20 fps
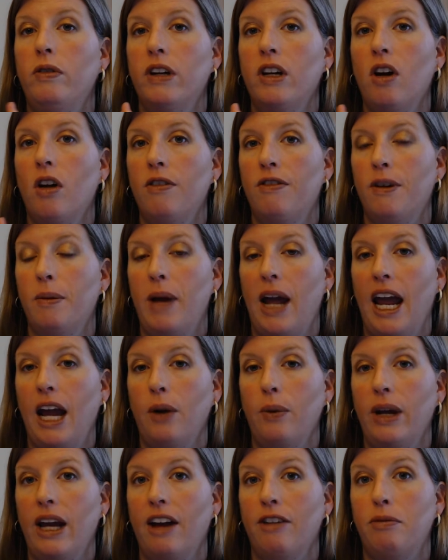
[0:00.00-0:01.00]
on from A,
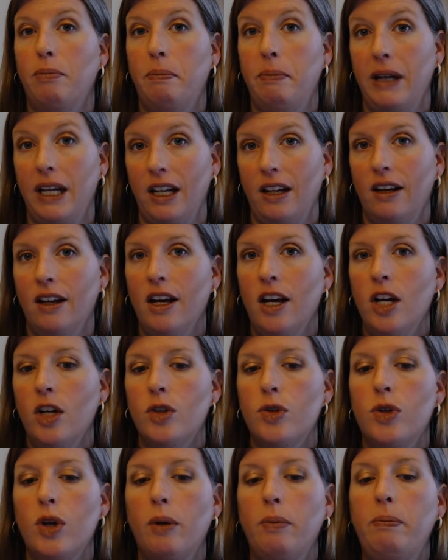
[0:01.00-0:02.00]
we have B.
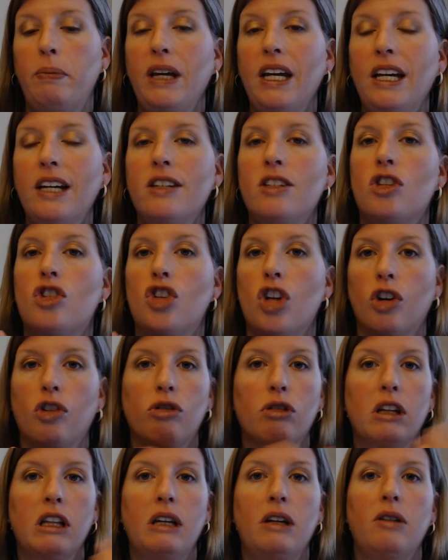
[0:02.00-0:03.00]
So B is
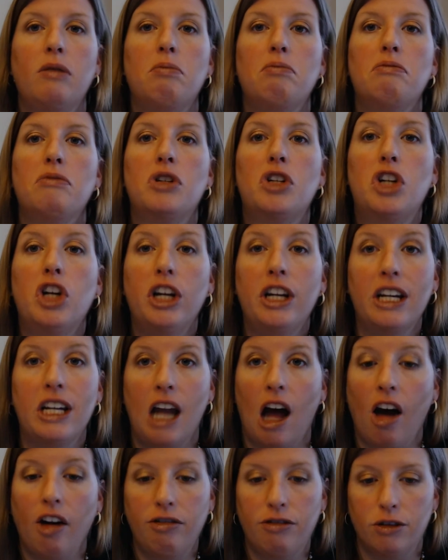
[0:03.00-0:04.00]
generally good
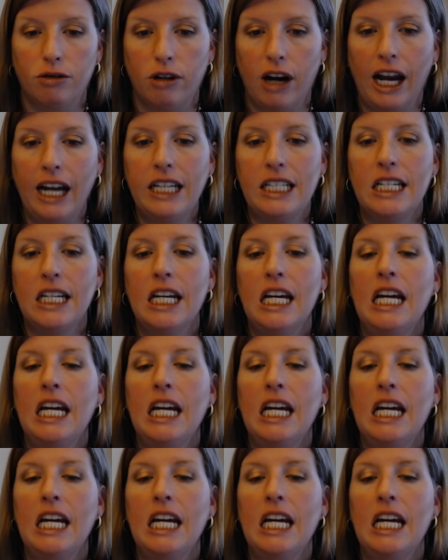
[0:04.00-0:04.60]
enough, right?